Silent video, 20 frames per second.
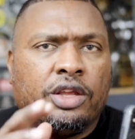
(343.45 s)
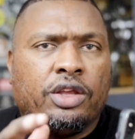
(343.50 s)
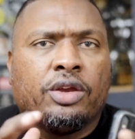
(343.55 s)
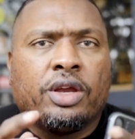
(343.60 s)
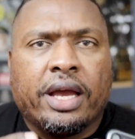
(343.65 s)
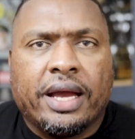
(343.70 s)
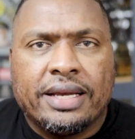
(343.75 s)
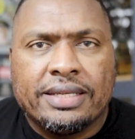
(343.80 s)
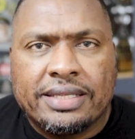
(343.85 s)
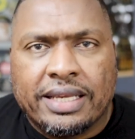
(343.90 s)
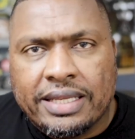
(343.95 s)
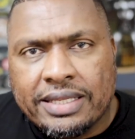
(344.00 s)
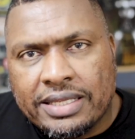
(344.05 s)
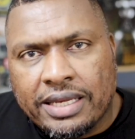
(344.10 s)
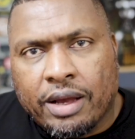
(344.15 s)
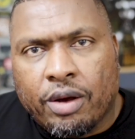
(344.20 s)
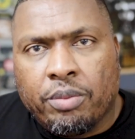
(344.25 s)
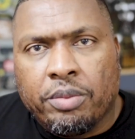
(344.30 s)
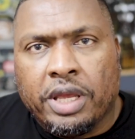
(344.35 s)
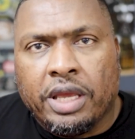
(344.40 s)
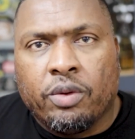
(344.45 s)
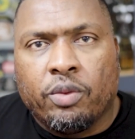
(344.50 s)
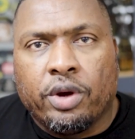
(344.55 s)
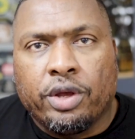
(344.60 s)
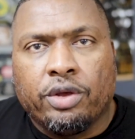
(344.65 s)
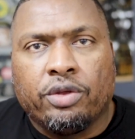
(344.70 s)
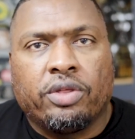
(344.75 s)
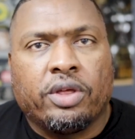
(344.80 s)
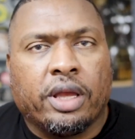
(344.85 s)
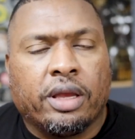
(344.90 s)
You guys can tell me
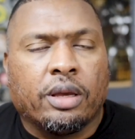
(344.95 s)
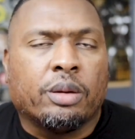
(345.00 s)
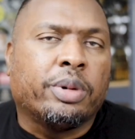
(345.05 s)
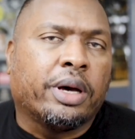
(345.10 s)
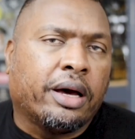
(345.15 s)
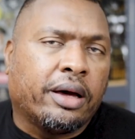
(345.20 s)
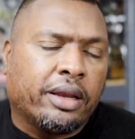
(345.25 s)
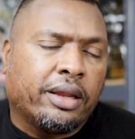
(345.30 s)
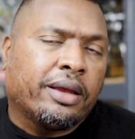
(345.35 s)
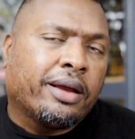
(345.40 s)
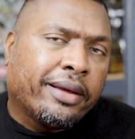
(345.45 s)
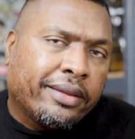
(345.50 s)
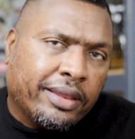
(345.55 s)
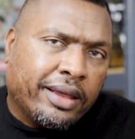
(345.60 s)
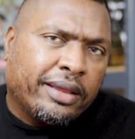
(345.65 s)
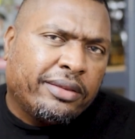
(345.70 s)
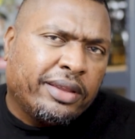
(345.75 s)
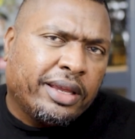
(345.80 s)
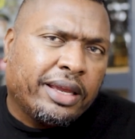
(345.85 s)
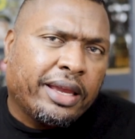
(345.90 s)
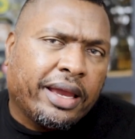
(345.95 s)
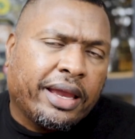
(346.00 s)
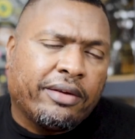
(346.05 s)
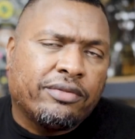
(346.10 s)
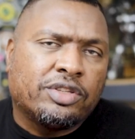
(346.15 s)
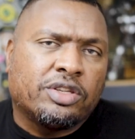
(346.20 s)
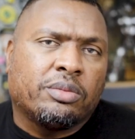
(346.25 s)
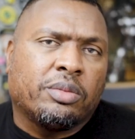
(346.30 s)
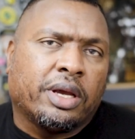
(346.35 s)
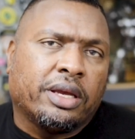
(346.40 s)
what you think about it. I, I think I
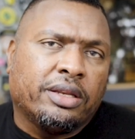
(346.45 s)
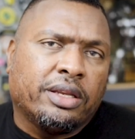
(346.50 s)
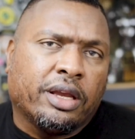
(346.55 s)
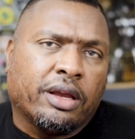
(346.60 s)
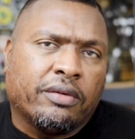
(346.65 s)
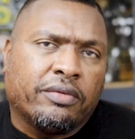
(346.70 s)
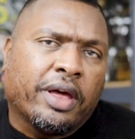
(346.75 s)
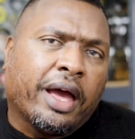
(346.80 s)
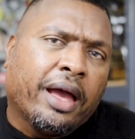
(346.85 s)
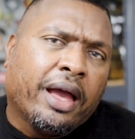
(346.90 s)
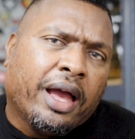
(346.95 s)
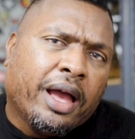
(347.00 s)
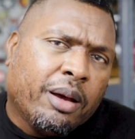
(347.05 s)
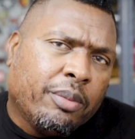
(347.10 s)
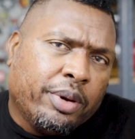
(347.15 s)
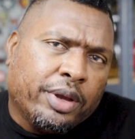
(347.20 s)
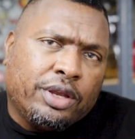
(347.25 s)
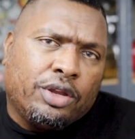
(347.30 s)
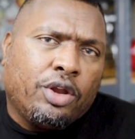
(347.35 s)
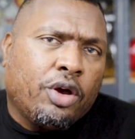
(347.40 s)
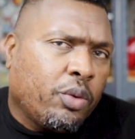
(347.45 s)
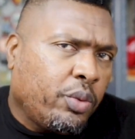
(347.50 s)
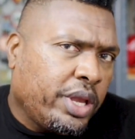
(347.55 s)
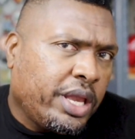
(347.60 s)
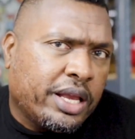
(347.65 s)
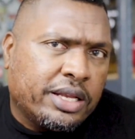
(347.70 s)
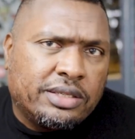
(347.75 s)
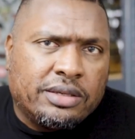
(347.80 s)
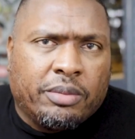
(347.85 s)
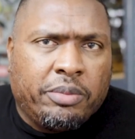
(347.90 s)
have some idea of that. But you know,
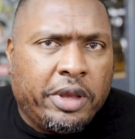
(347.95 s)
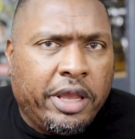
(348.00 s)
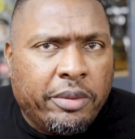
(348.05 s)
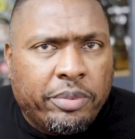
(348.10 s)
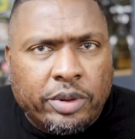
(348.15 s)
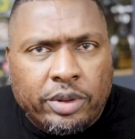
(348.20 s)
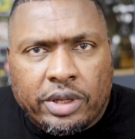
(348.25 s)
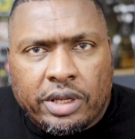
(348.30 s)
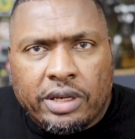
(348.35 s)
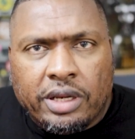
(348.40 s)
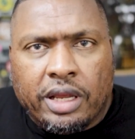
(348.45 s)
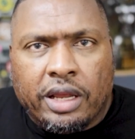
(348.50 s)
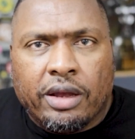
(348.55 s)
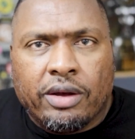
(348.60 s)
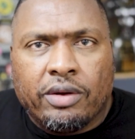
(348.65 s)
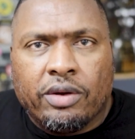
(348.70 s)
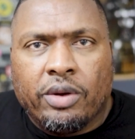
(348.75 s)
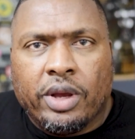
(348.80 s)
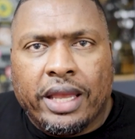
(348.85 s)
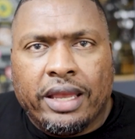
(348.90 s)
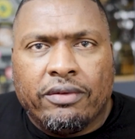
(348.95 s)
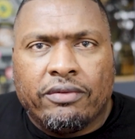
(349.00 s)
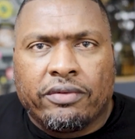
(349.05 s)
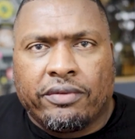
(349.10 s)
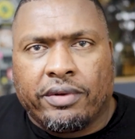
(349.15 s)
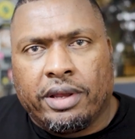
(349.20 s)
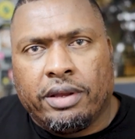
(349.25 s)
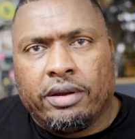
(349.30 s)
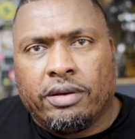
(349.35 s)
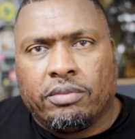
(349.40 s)
we got some people in here who hate
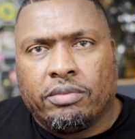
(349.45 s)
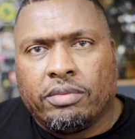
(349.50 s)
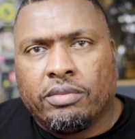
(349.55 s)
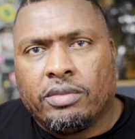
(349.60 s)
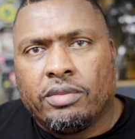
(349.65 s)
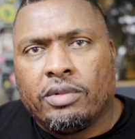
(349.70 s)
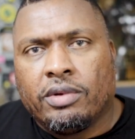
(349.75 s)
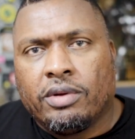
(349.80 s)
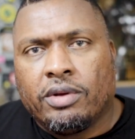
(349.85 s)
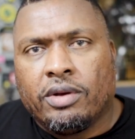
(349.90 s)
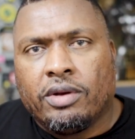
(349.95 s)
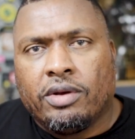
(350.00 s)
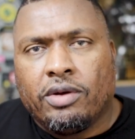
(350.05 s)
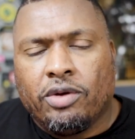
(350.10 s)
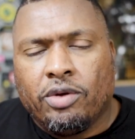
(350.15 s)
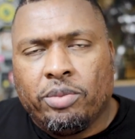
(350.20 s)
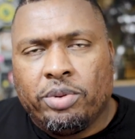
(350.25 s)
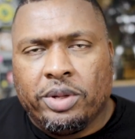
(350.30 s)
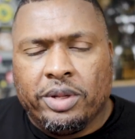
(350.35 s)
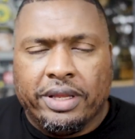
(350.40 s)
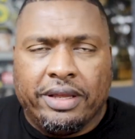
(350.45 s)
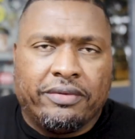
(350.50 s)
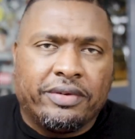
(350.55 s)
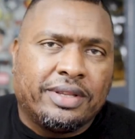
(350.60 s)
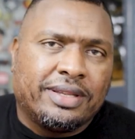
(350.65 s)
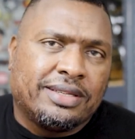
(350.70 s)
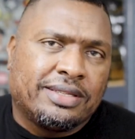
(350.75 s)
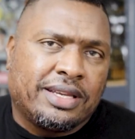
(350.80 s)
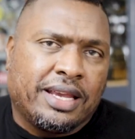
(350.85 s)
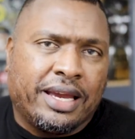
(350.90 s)
freedom who believe
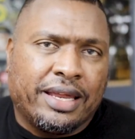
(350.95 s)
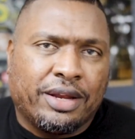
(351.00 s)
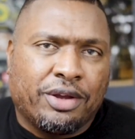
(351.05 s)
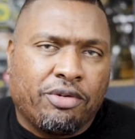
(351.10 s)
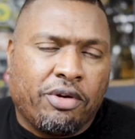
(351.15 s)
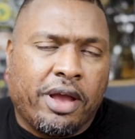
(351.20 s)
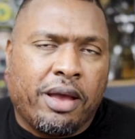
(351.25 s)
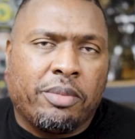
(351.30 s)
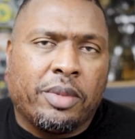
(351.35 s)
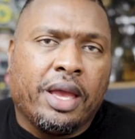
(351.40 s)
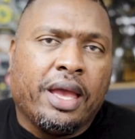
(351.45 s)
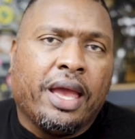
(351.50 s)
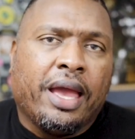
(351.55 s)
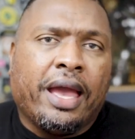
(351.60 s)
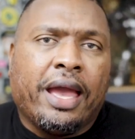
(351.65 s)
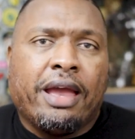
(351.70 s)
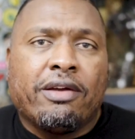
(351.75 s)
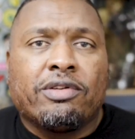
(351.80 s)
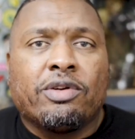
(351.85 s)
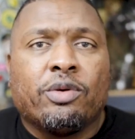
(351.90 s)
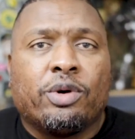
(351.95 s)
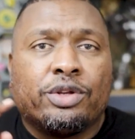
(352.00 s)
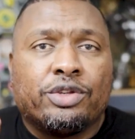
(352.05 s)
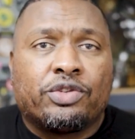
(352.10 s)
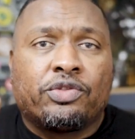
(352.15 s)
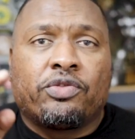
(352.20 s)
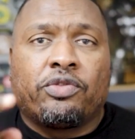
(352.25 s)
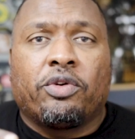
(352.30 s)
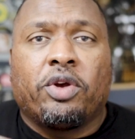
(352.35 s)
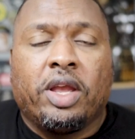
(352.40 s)
in this kind of crap.
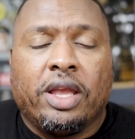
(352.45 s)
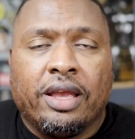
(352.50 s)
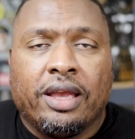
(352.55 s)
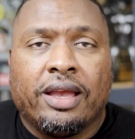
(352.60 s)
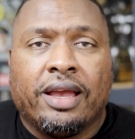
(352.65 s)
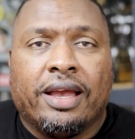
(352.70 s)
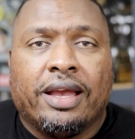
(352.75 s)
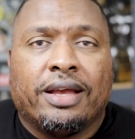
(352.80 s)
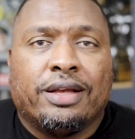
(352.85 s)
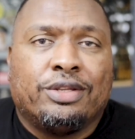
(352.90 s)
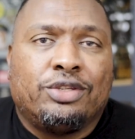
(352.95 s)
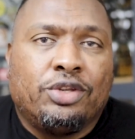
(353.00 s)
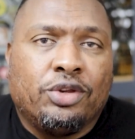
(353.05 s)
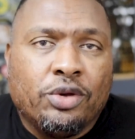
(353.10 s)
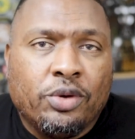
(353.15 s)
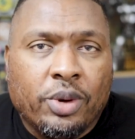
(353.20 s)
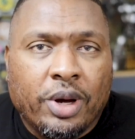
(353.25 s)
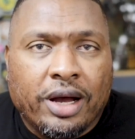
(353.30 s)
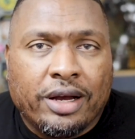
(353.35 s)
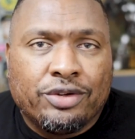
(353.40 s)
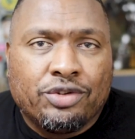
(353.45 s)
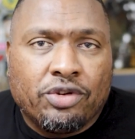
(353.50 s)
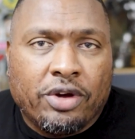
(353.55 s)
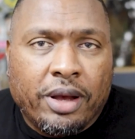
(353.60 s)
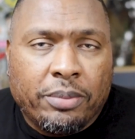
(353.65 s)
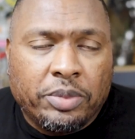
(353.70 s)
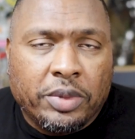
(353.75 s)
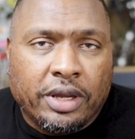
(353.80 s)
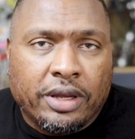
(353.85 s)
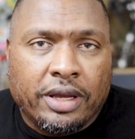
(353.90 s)
Everyone's free to uh,
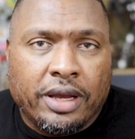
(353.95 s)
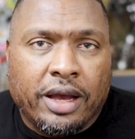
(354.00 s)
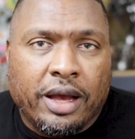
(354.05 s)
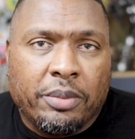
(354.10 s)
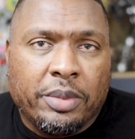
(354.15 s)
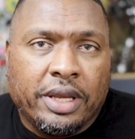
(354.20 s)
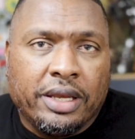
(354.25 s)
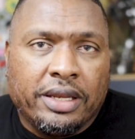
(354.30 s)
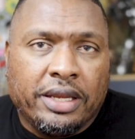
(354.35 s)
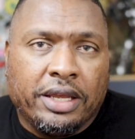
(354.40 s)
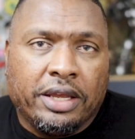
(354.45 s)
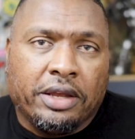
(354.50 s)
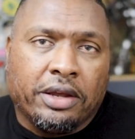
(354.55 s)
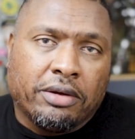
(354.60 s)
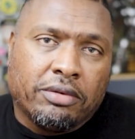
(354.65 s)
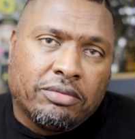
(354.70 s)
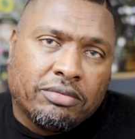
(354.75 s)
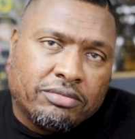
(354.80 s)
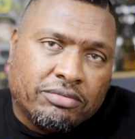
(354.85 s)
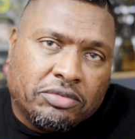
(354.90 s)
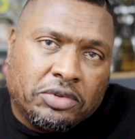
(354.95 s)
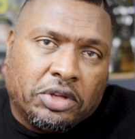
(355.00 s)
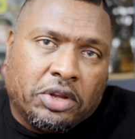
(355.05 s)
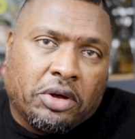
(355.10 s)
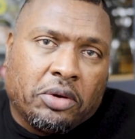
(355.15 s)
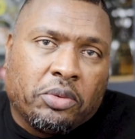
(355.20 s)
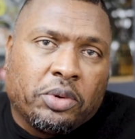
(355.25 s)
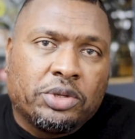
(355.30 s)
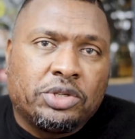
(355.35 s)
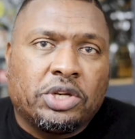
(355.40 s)
drop their comment here. You
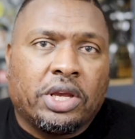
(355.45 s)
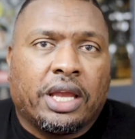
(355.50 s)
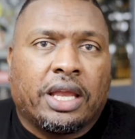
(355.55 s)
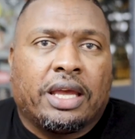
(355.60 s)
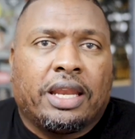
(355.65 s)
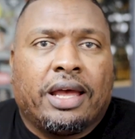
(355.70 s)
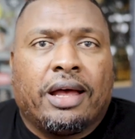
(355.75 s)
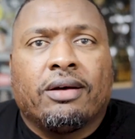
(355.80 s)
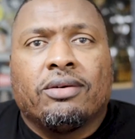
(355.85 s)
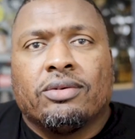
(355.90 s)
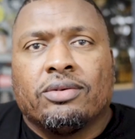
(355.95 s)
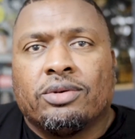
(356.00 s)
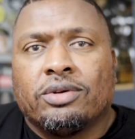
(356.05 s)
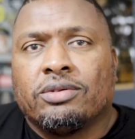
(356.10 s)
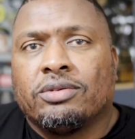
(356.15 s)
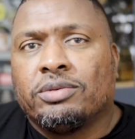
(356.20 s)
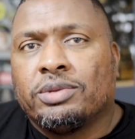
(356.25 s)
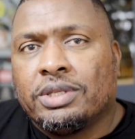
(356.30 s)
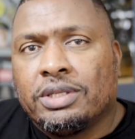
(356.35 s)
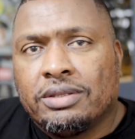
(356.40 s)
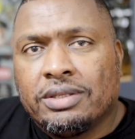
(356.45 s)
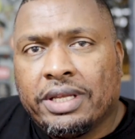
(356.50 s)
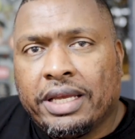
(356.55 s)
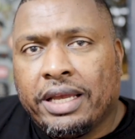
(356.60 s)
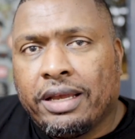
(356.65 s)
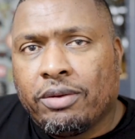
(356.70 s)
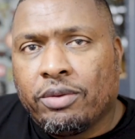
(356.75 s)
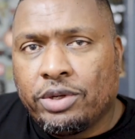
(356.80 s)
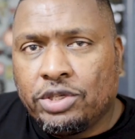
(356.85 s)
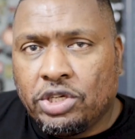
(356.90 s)
know, we'll check it out. We'll
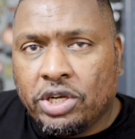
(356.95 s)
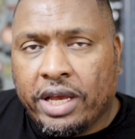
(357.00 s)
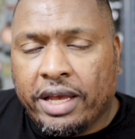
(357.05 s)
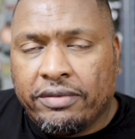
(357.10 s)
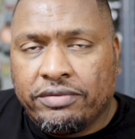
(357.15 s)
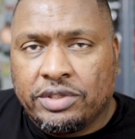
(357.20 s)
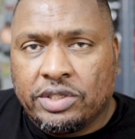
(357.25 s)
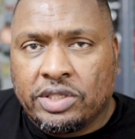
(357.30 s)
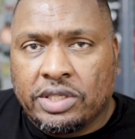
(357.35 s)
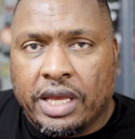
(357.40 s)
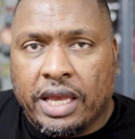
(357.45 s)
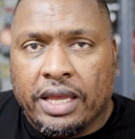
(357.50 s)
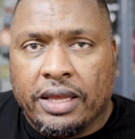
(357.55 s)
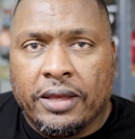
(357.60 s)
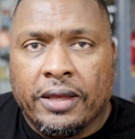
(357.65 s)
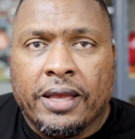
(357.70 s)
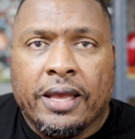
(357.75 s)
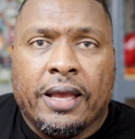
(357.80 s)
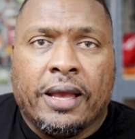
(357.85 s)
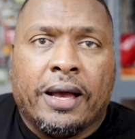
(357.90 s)
hear what you have to say.